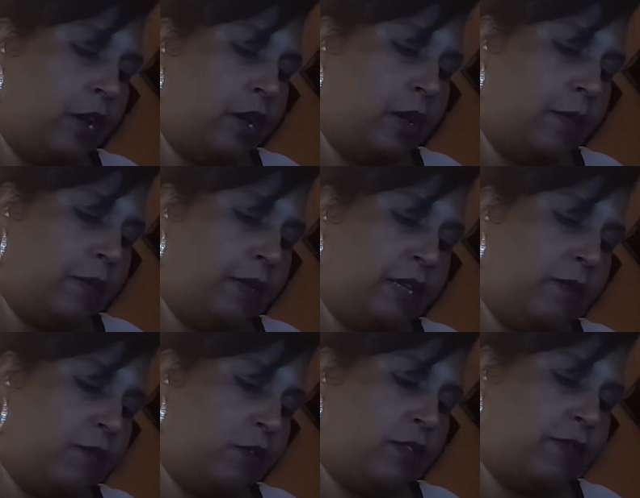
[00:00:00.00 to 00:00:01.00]
Please get
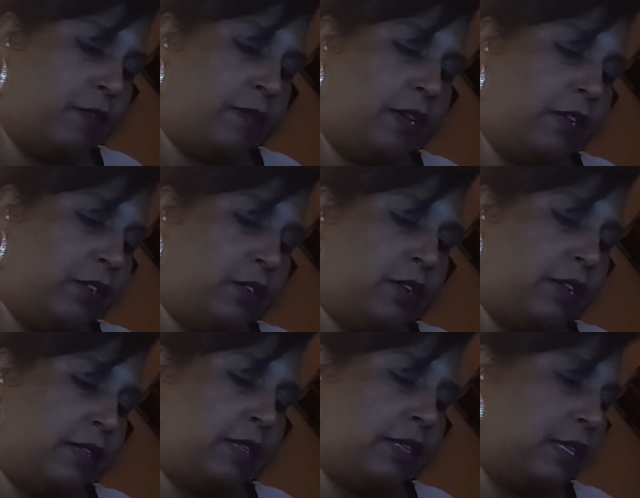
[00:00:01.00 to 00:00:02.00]
more information on
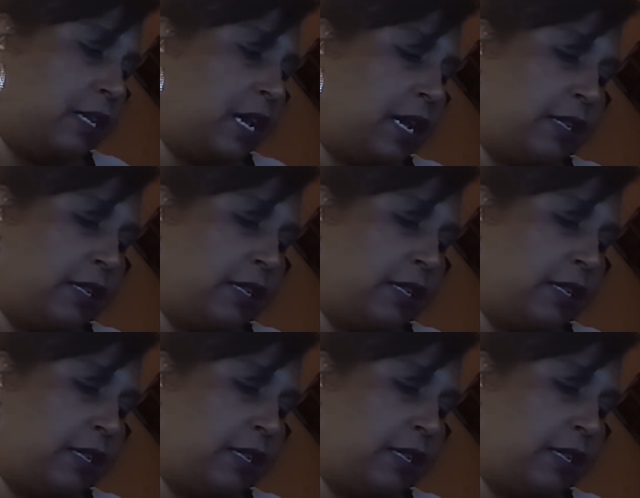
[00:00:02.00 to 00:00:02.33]
this Knight.